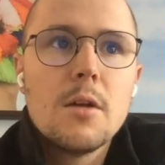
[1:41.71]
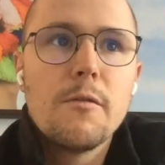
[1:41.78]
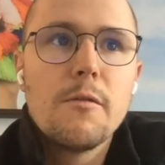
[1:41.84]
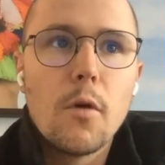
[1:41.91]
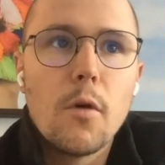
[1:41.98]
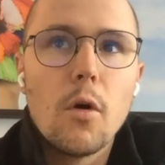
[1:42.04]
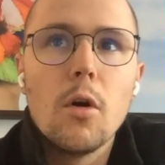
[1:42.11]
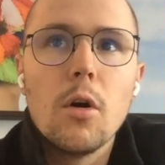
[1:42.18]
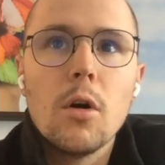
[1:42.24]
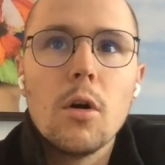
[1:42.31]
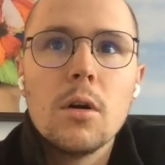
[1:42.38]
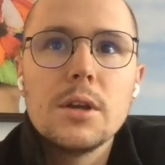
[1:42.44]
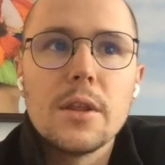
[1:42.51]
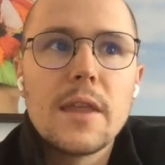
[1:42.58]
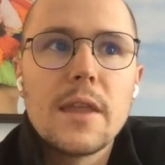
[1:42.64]
for
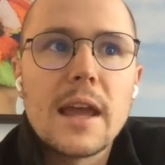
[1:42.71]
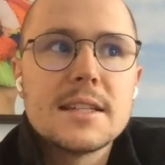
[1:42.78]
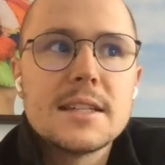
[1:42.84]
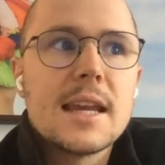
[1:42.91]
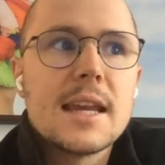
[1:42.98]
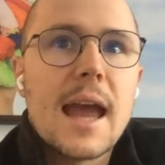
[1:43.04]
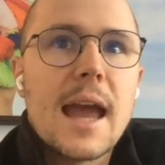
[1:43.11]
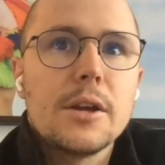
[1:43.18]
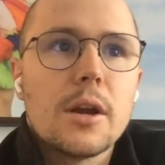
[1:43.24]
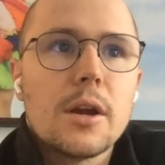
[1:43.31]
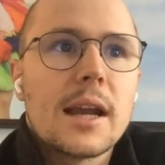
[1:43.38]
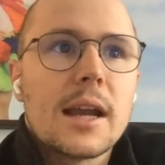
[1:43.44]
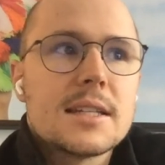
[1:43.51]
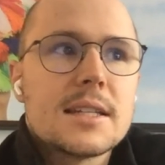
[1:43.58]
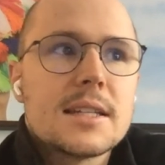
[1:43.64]
they see how, I
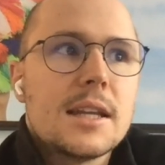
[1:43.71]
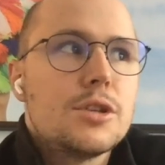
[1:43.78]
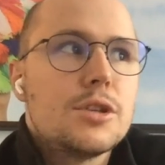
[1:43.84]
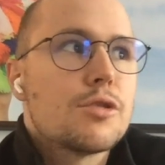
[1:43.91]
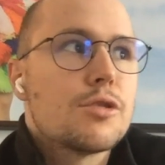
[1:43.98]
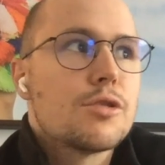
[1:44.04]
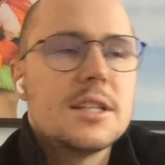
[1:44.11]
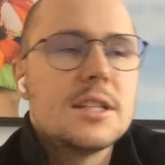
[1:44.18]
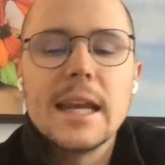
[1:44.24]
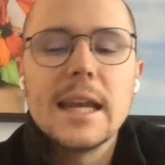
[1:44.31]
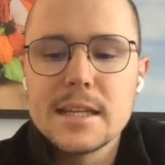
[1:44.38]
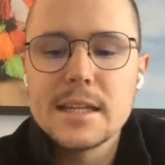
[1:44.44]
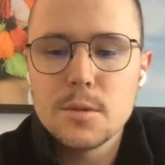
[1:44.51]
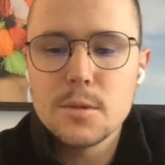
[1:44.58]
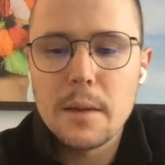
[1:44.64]
guess, intrinsic it is
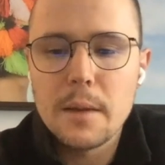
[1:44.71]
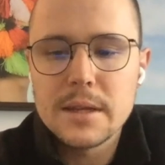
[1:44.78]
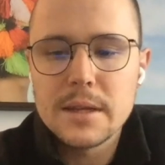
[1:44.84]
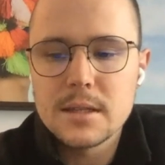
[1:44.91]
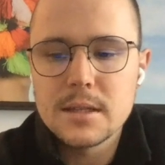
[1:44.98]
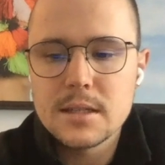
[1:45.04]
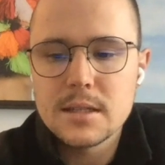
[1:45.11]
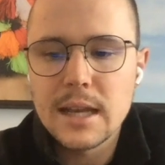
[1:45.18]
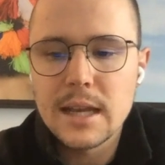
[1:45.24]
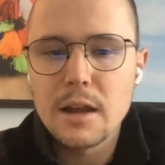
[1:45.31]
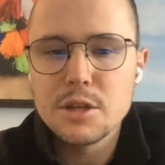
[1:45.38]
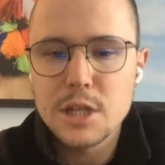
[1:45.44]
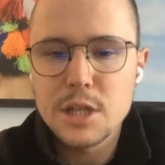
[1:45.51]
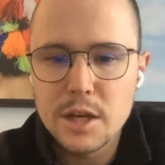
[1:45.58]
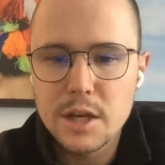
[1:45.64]
to our business and how
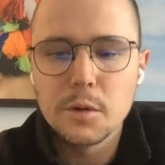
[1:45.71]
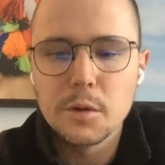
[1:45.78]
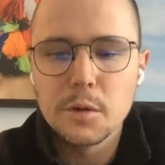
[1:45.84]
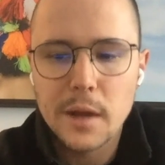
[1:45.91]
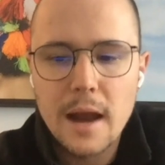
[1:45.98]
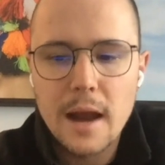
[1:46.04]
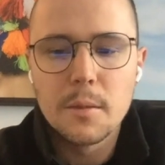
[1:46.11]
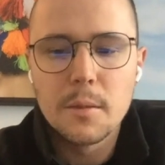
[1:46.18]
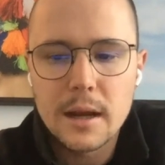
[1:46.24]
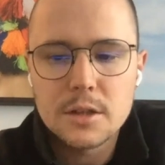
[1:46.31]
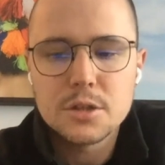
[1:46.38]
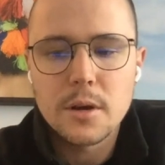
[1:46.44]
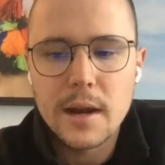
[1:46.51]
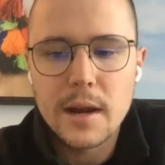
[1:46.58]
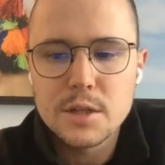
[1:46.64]
genuine we are about
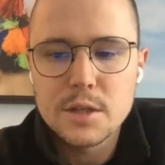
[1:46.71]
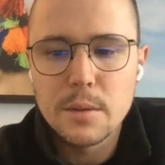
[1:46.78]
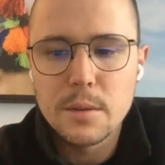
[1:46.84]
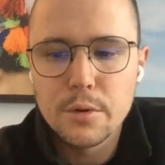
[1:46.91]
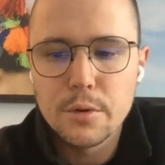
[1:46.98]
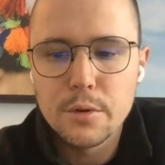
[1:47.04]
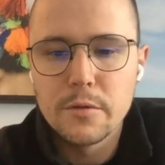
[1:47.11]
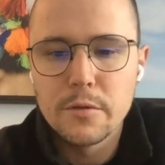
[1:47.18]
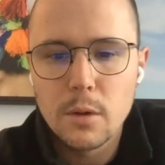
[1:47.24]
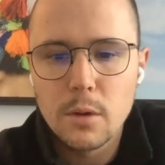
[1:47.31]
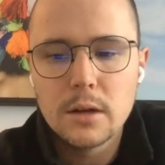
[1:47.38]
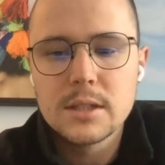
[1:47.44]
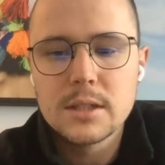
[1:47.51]
trying to improve the world.